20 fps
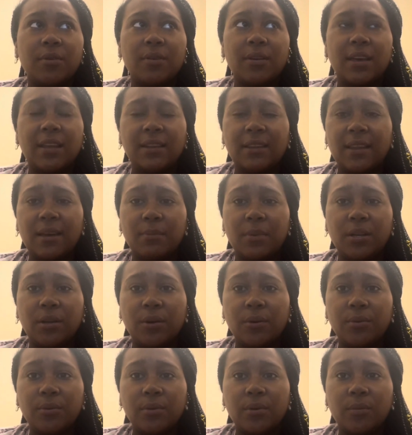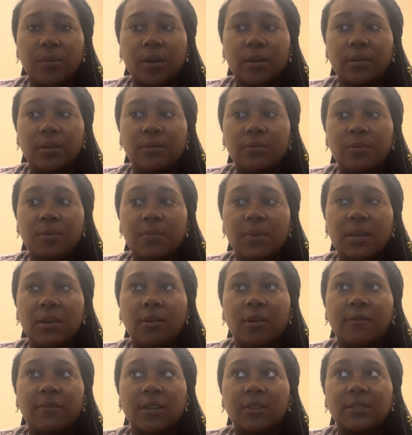and let me know who the worker will be, or
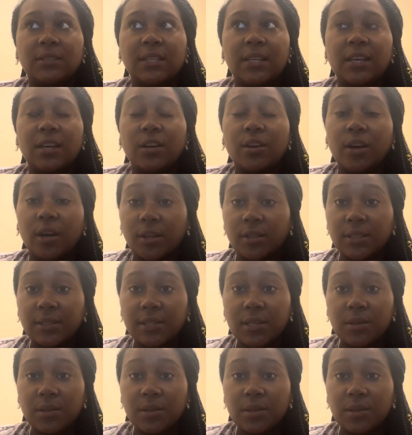if they're sending a courtesy